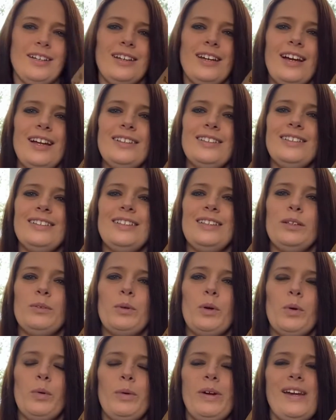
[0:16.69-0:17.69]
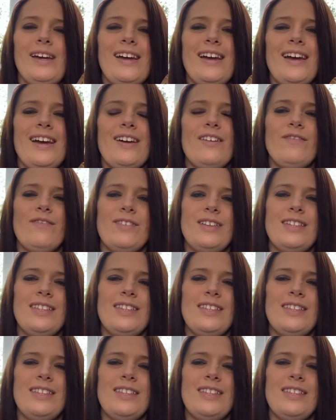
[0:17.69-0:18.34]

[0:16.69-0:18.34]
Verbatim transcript: and see what we have